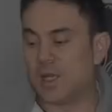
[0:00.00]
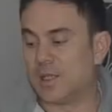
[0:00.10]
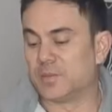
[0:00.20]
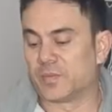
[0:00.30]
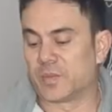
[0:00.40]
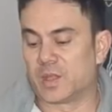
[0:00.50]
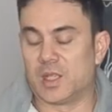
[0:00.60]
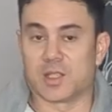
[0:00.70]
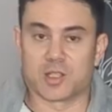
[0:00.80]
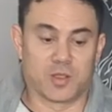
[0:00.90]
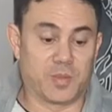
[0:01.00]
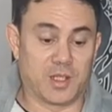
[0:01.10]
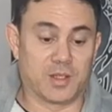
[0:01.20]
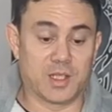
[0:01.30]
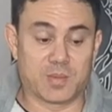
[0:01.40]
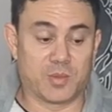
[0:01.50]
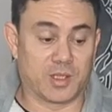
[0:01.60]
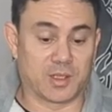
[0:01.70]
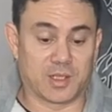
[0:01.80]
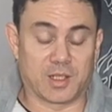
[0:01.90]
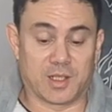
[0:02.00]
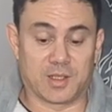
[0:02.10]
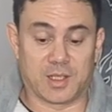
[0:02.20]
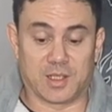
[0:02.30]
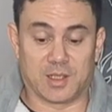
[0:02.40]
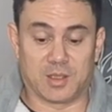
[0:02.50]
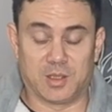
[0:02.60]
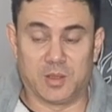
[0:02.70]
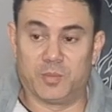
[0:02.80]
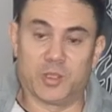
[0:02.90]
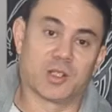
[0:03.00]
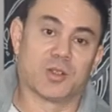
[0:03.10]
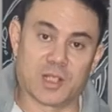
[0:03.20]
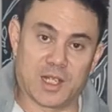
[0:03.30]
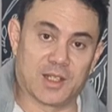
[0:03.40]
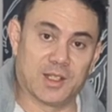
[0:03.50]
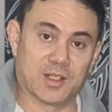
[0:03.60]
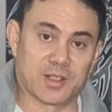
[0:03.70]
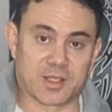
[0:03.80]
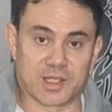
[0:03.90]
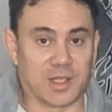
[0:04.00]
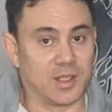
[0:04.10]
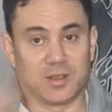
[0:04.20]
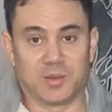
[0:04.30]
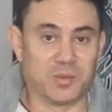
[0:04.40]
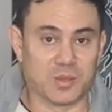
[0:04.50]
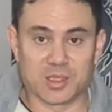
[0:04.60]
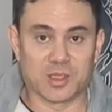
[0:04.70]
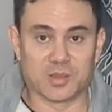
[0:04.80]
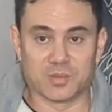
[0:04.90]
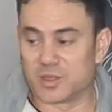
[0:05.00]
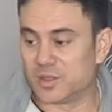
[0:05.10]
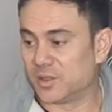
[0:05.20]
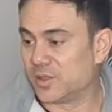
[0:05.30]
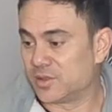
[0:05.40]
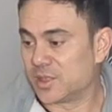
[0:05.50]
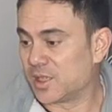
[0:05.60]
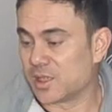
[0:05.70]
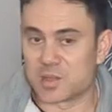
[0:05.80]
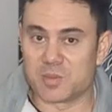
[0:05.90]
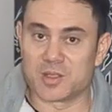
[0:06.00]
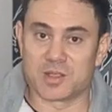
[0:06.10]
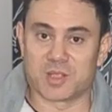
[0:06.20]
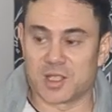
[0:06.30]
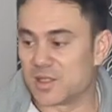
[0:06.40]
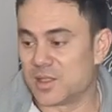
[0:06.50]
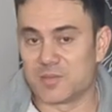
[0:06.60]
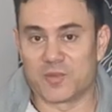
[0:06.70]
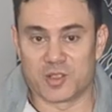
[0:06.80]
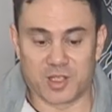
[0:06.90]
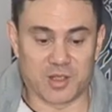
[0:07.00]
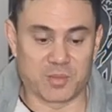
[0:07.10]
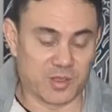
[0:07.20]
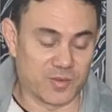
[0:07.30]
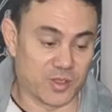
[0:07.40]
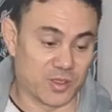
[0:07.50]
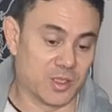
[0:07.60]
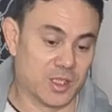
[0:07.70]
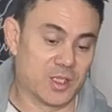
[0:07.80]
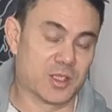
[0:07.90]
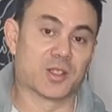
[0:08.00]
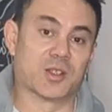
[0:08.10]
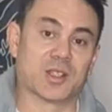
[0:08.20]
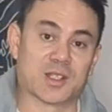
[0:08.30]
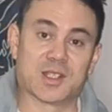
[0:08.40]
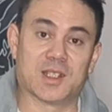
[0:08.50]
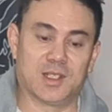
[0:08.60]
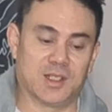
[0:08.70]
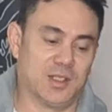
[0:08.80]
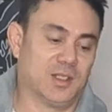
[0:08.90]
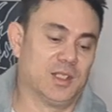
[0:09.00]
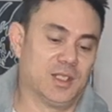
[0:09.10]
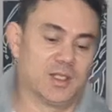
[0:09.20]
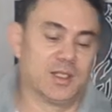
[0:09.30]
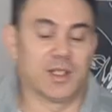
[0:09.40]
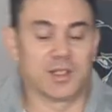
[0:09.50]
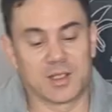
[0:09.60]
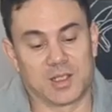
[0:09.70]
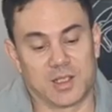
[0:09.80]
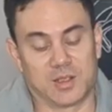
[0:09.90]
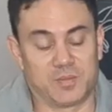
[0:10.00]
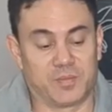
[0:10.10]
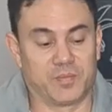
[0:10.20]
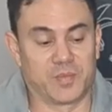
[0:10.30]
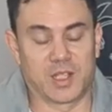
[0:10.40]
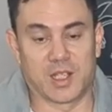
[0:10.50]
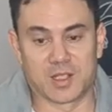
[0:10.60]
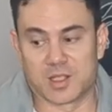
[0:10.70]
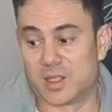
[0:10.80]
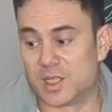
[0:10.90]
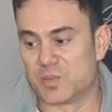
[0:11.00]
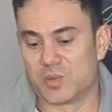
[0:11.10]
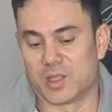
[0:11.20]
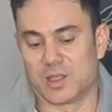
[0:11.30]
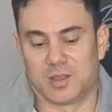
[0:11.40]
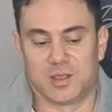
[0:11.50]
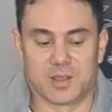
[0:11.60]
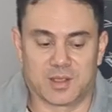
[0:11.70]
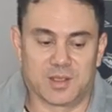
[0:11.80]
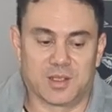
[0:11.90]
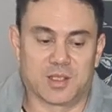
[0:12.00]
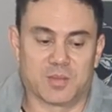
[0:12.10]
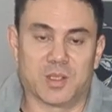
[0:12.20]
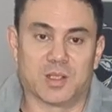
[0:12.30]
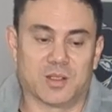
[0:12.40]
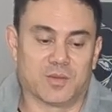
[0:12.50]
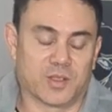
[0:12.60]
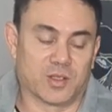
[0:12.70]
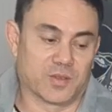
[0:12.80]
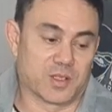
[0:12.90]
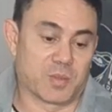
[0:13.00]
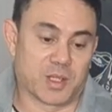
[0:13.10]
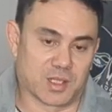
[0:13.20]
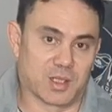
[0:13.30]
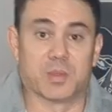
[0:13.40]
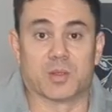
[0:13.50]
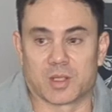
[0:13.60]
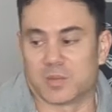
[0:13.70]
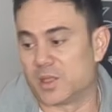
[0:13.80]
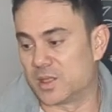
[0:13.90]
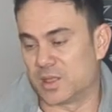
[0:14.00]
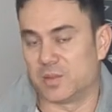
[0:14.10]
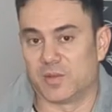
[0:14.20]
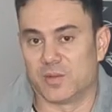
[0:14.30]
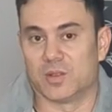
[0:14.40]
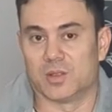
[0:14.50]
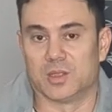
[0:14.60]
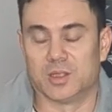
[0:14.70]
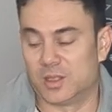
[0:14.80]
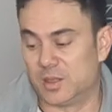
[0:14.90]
Um, yeah, so it would be at this point that I'd uh, bring it all out here and I'd say, Welcome to Local Tech Experts. I'm Jason and for another build for you. So you can see that um, getting to this point is there's a bit involved. It's basically building the PC before